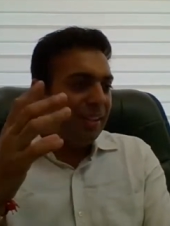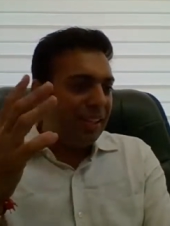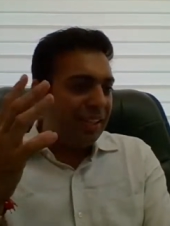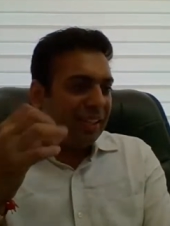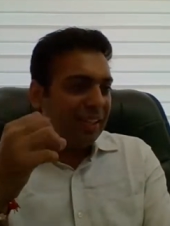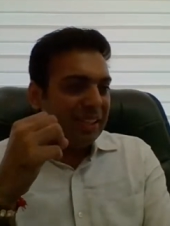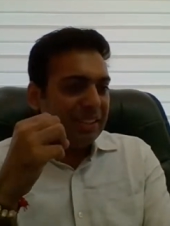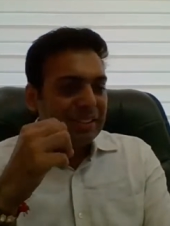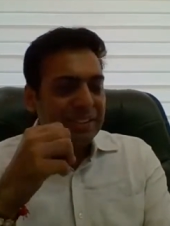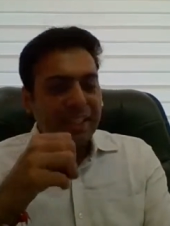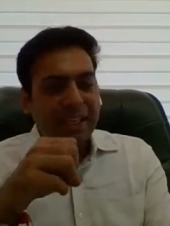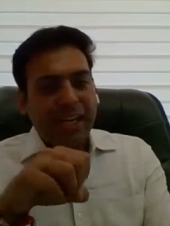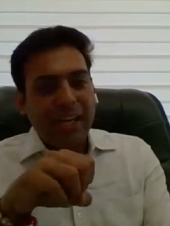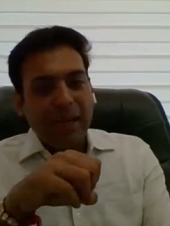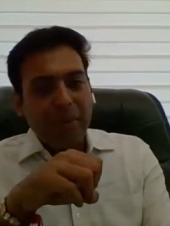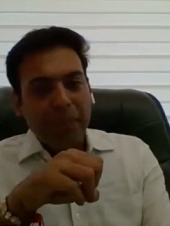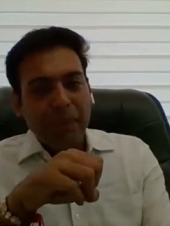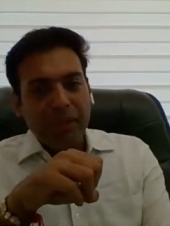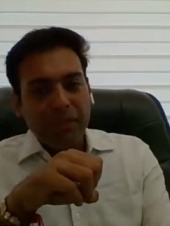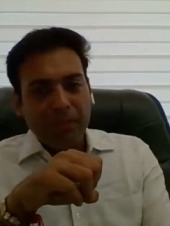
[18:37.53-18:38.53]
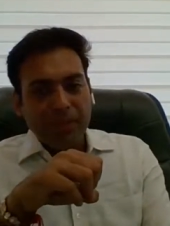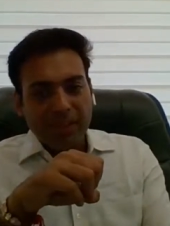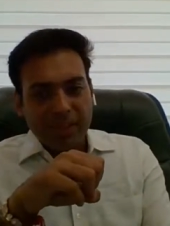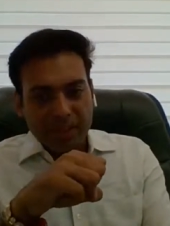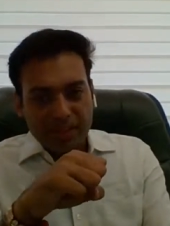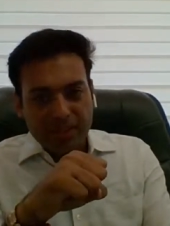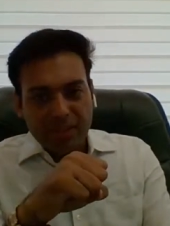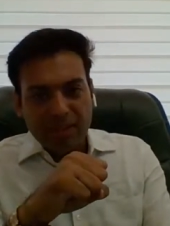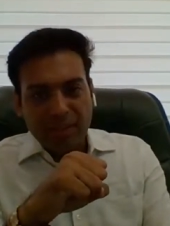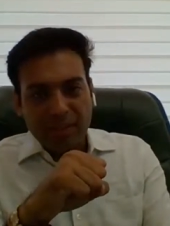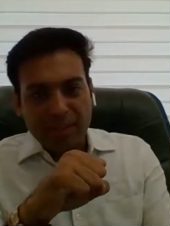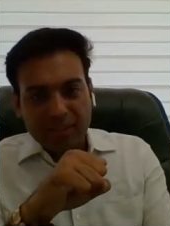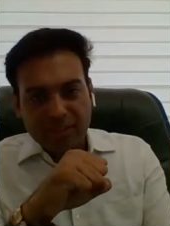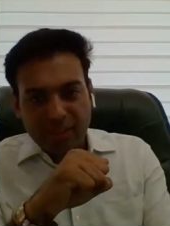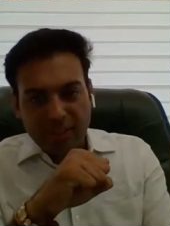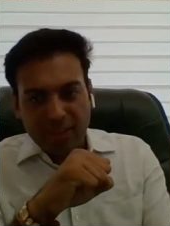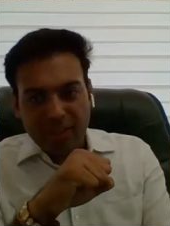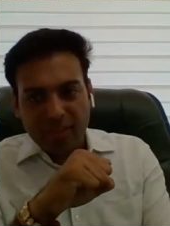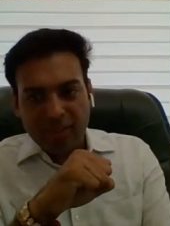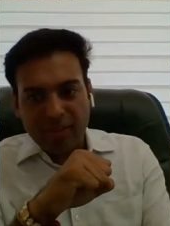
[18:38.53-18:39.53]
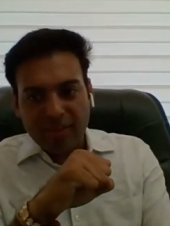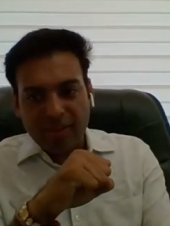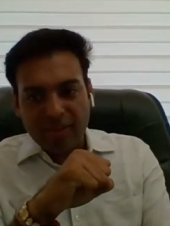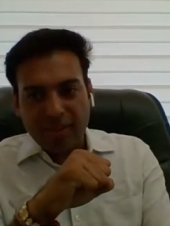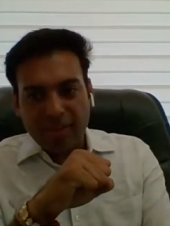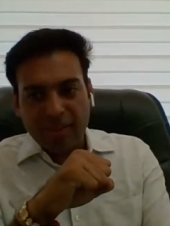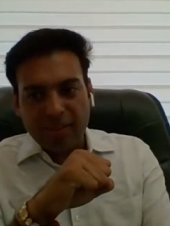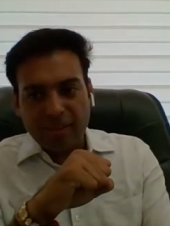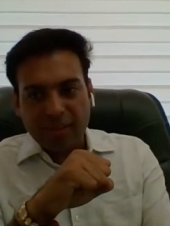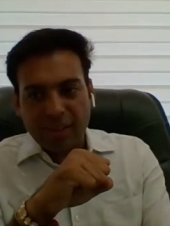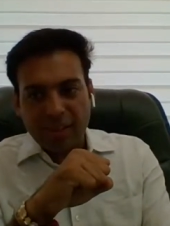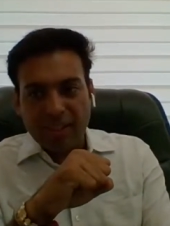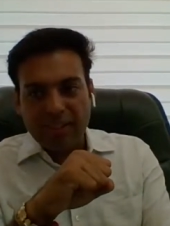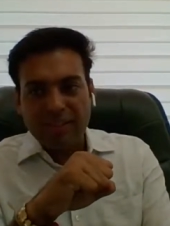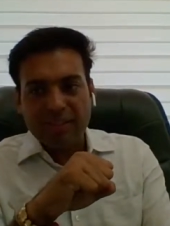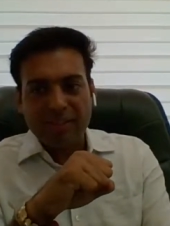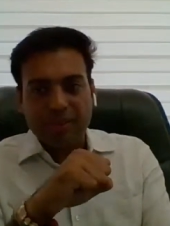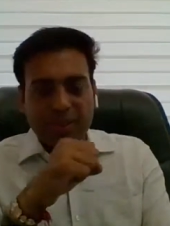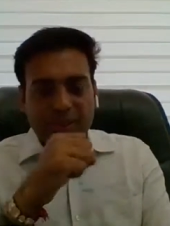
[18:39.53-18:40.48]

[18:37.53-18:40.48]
decrease the gap between consultants and uh, clients.